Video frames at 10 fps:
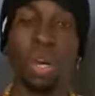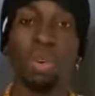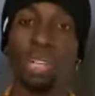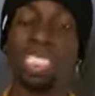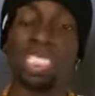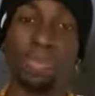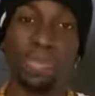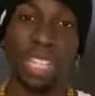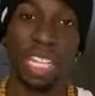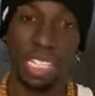What is
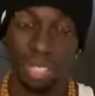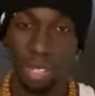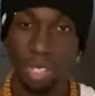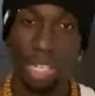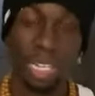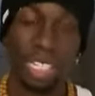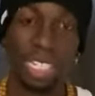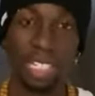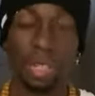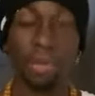something that's going to
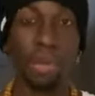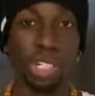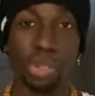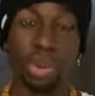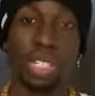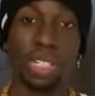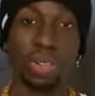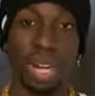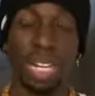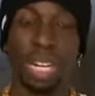that's going to bring joy to you
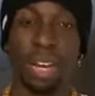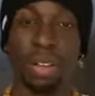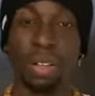right now?